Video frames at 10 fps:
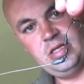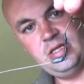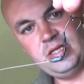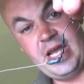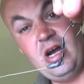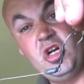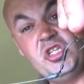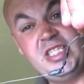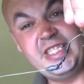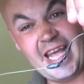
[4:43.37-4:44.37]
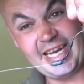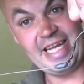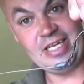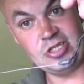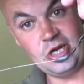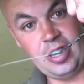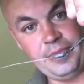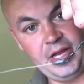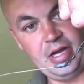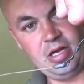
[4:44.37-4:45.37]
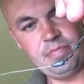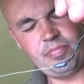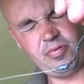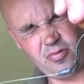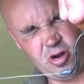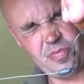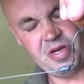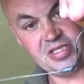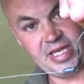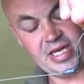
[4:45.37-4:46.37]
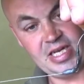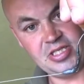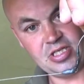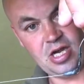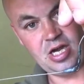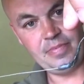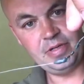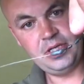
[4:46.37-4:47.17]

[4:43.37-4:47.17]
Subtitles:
They are deadly sharp, they are proper deadly sharp.